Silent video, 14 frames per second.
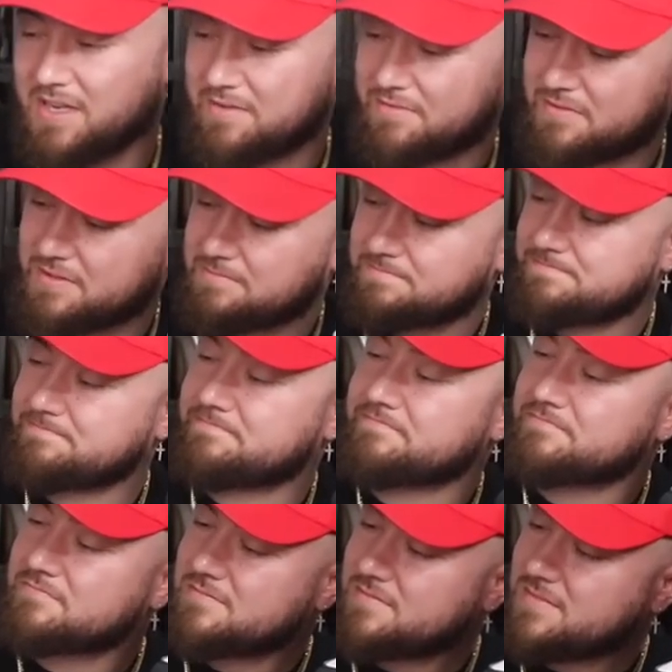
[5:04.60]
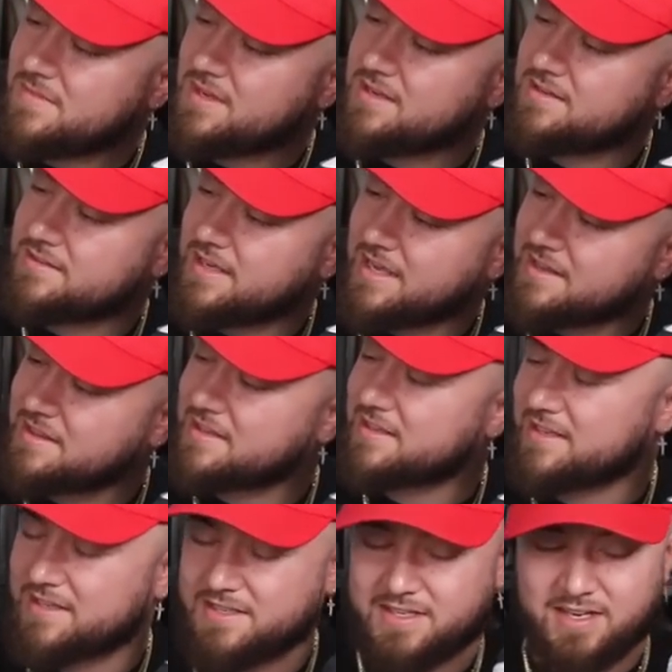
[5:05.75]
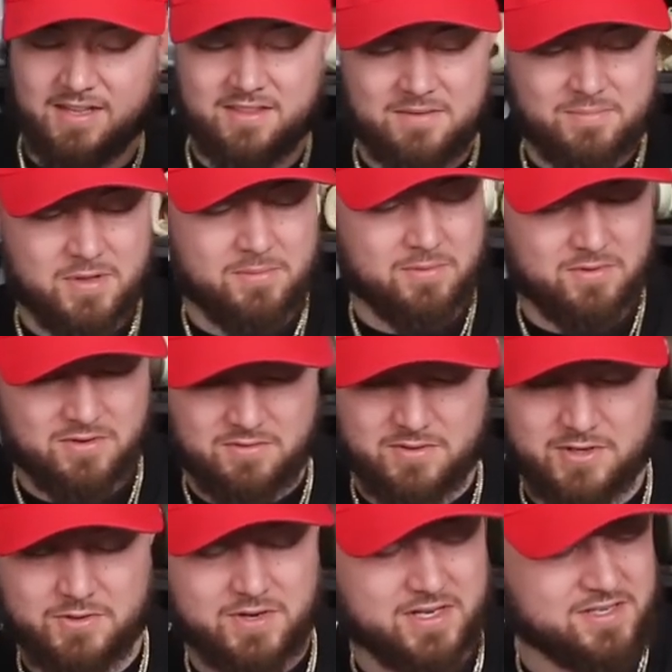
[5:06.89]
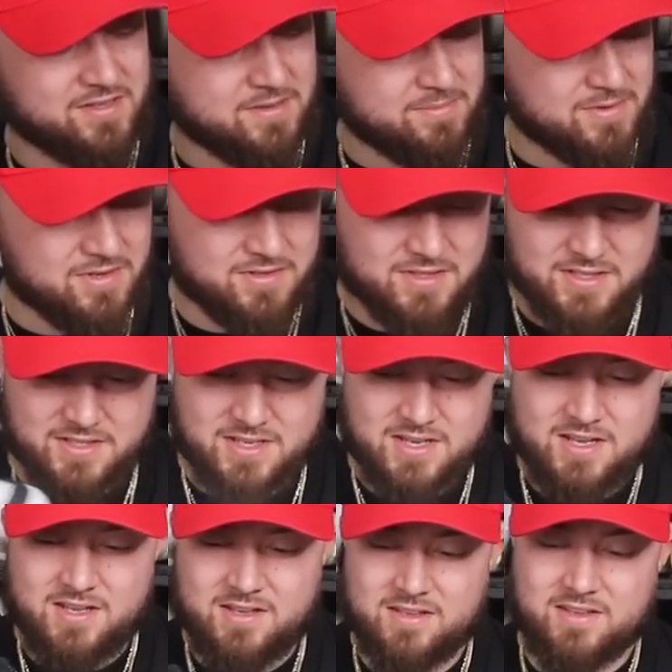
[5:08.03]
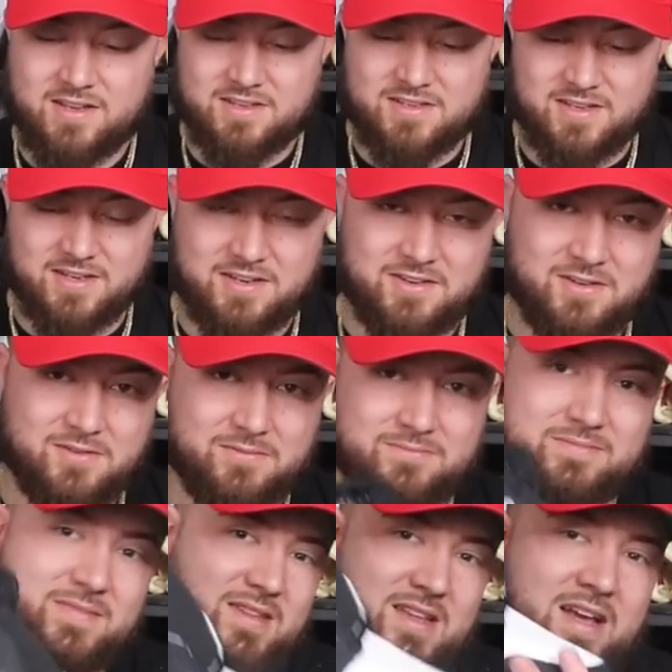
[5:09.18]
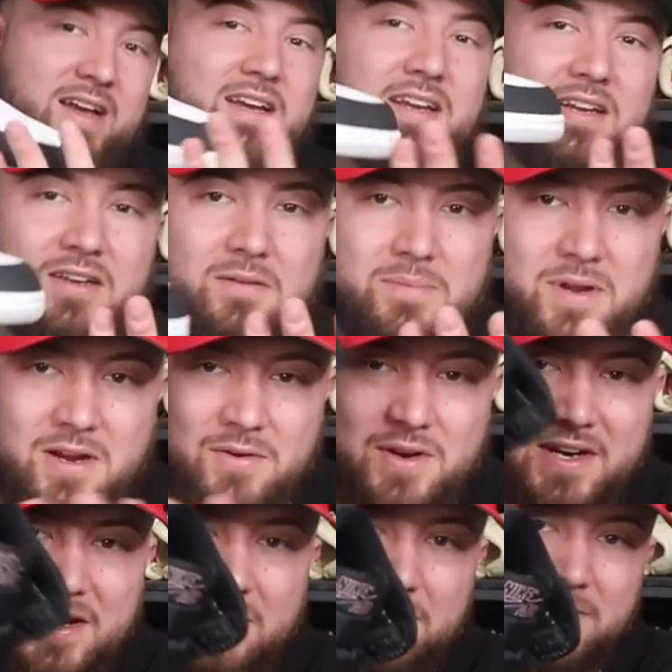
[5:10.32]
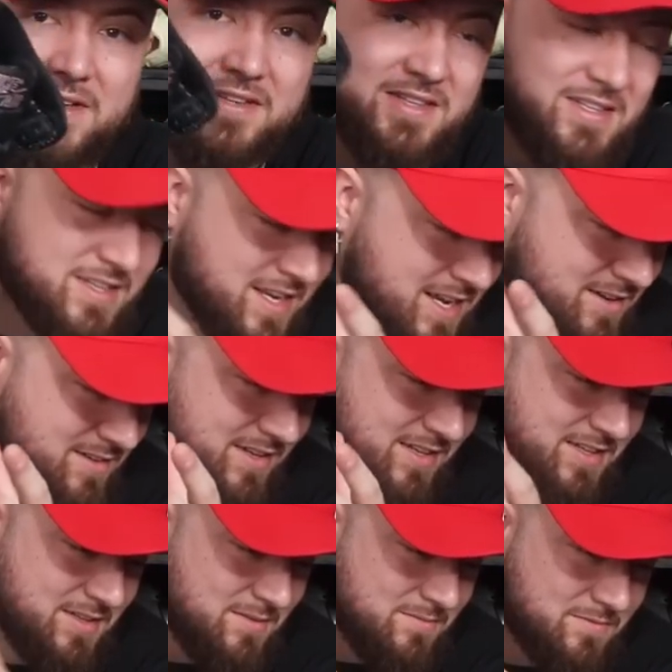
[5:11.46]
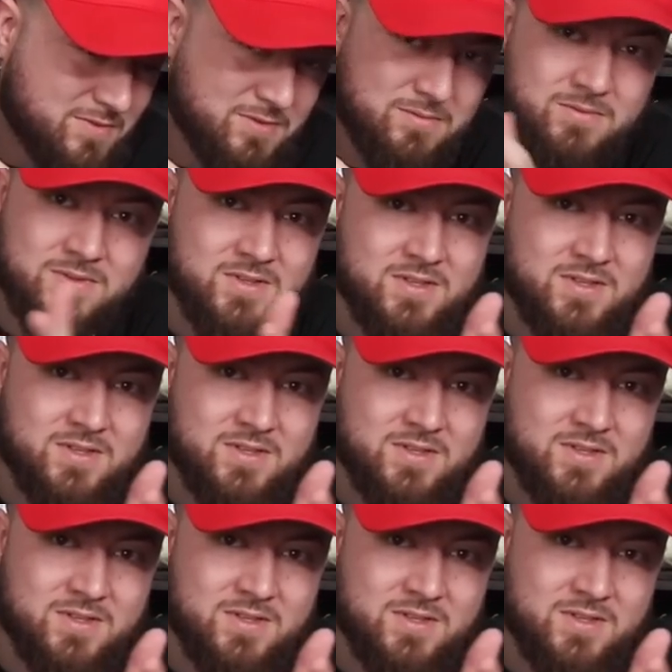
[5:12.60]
definitely, I think, like I said, I think people are gonna regret sleeping on these because, like, you know, I can get a pair right now with my discount and get them for